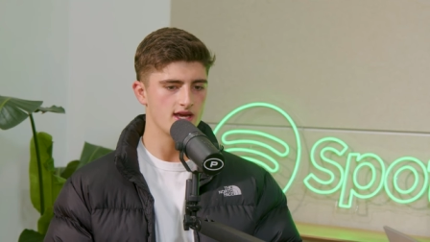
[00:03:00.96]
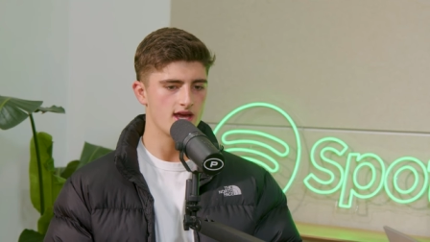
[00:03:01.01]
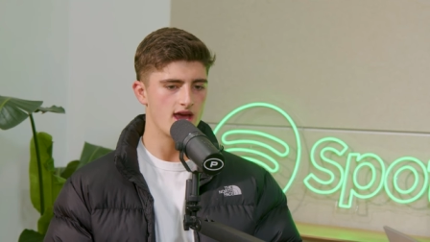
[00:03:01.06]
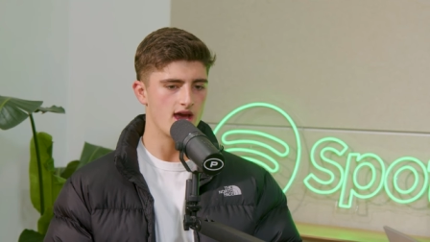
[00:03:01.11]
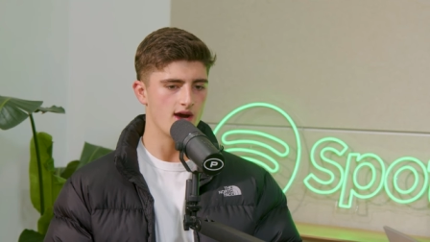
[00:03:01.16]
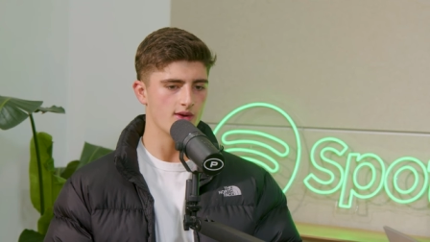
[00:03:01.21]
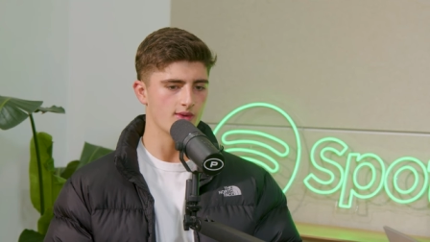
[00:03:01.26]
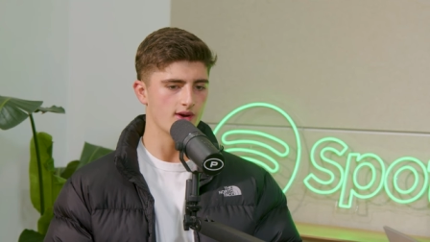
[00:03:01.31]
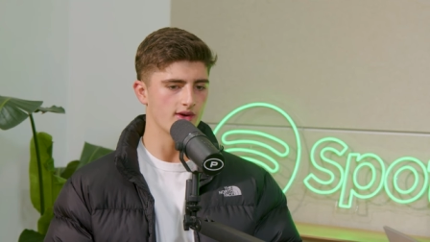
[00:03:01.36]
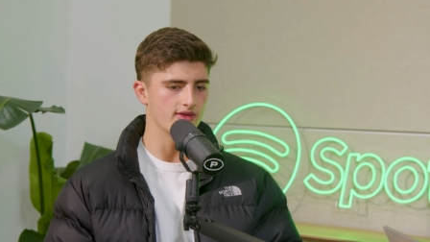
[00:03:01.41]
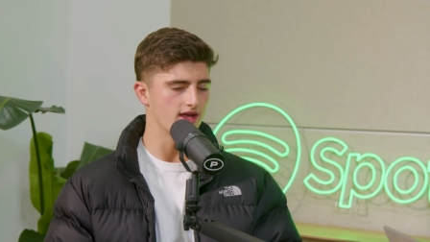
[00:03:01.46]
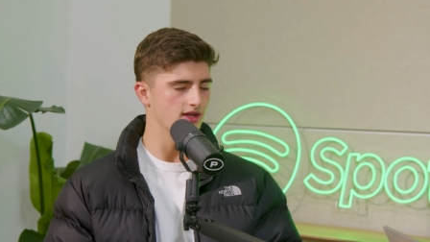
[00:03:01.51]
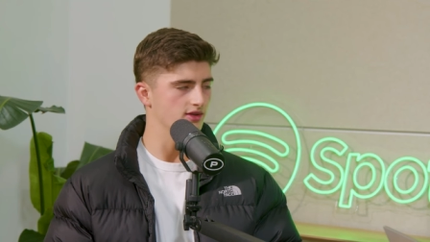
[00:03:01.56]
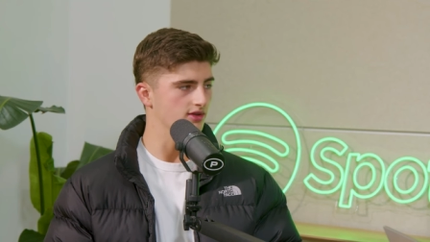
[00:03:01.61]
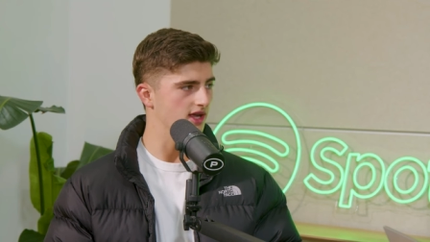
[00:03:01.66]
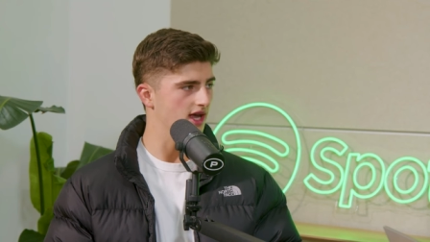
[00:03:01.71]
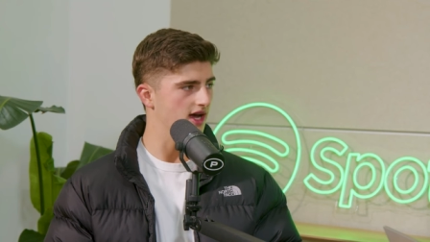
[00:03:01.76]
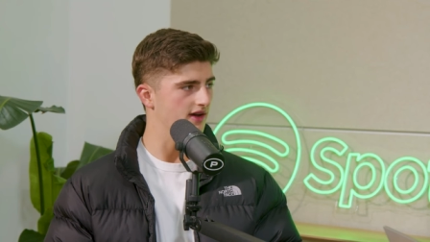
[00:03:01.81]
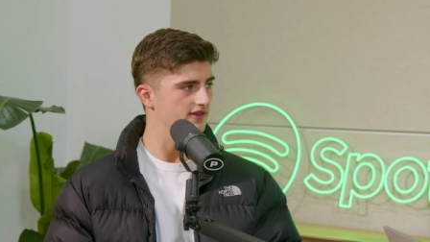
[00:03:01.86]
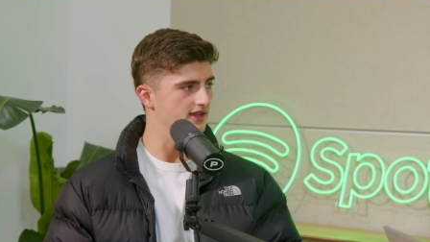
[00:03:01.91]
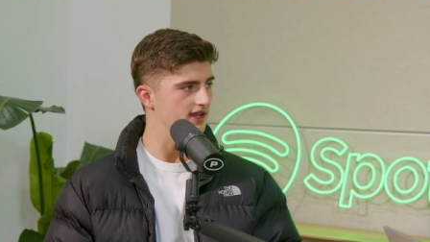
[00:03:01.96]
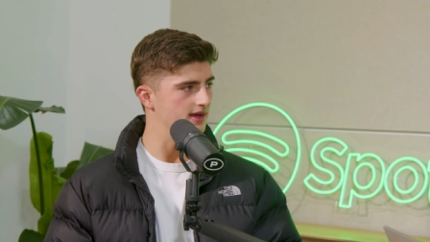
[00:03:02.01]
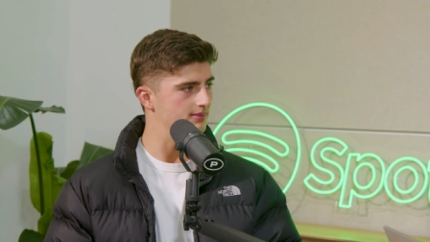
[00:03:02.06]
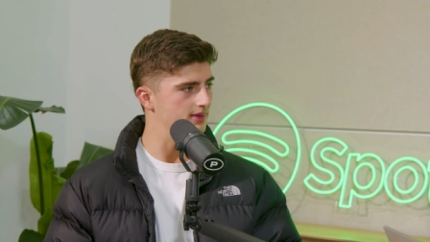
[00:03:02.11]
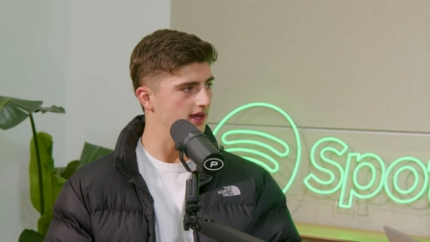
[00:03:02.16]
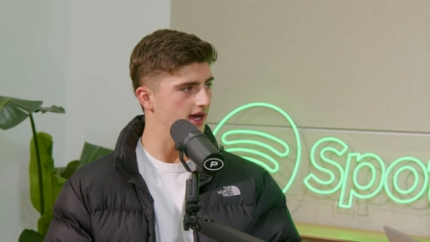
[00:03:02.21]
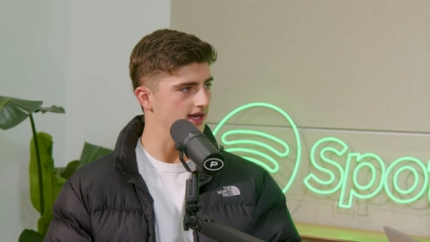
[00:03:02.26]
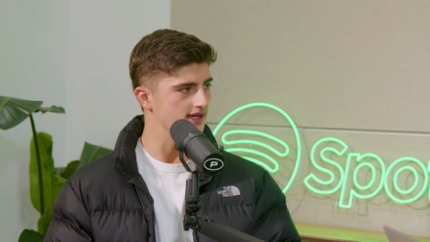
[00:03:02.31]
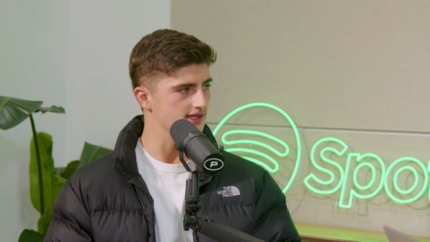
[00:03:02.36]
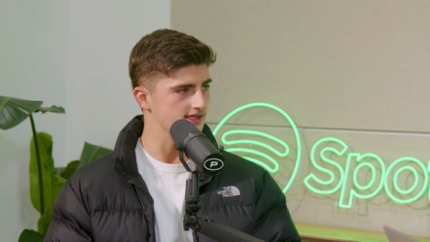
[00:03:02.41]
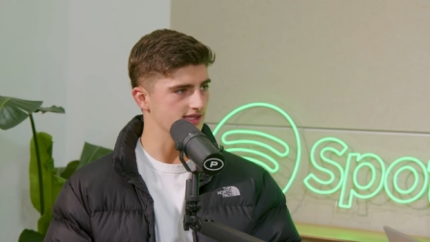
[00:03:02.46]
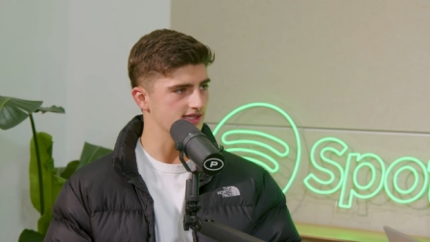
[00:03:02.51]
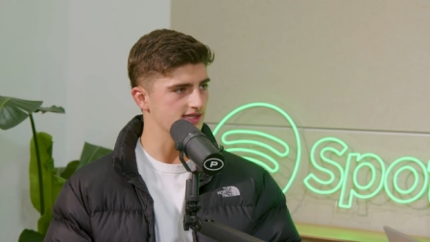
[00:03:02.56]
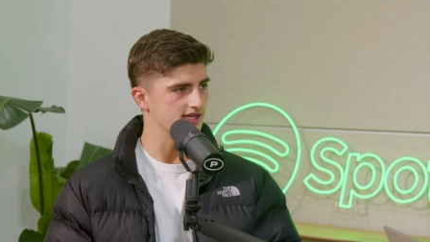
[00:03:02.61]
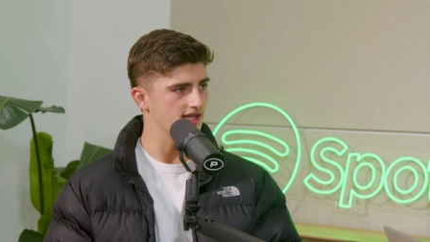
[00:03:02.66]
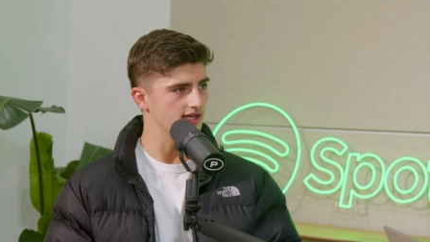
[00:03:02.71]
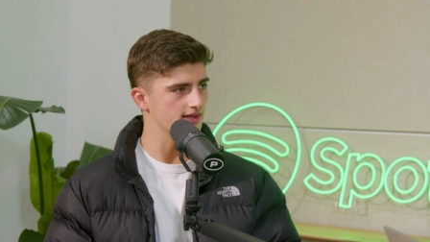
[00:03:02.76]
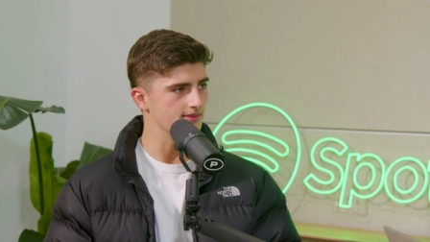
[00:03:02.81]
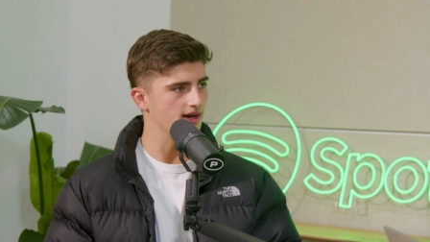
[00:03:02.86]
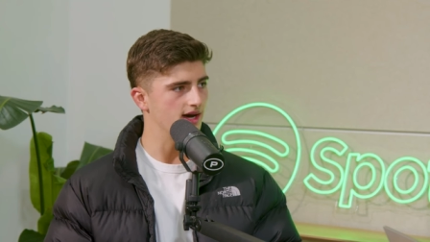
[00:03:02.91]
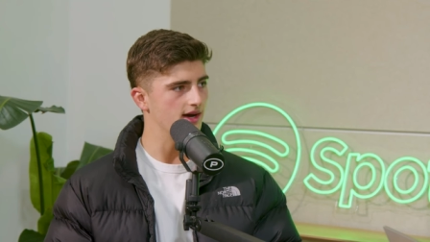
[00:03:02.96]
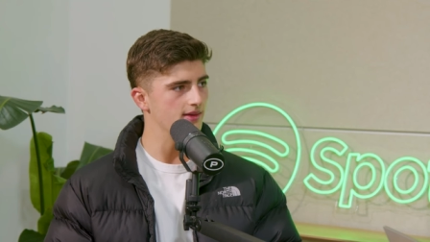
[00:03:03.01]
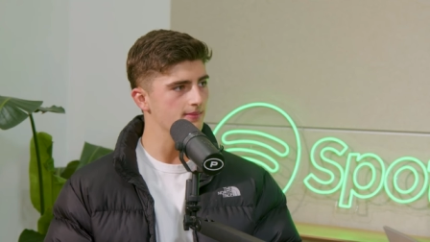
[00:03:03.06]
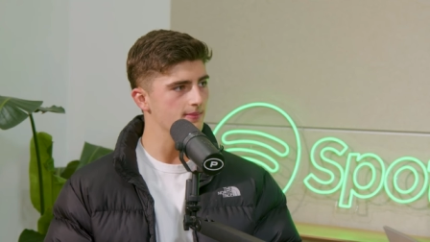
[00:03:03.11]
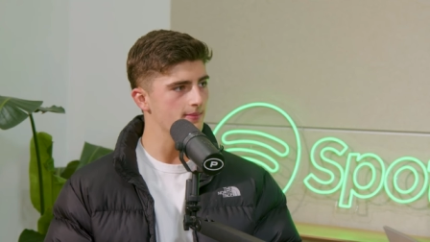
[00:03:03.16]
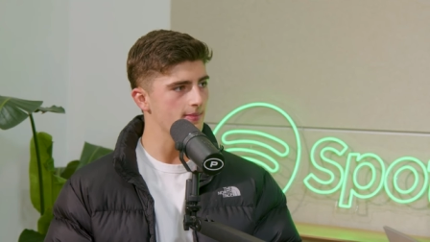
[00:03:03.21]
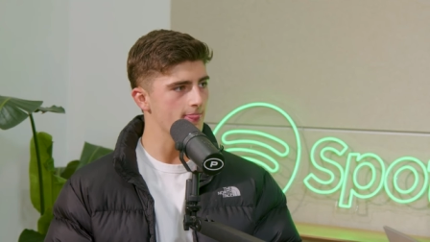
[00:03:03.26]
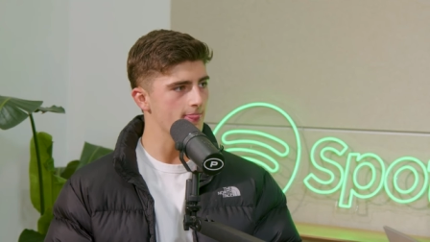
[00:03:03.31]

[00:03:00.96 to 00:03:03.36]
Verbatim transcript: how well they look after their players and set them up.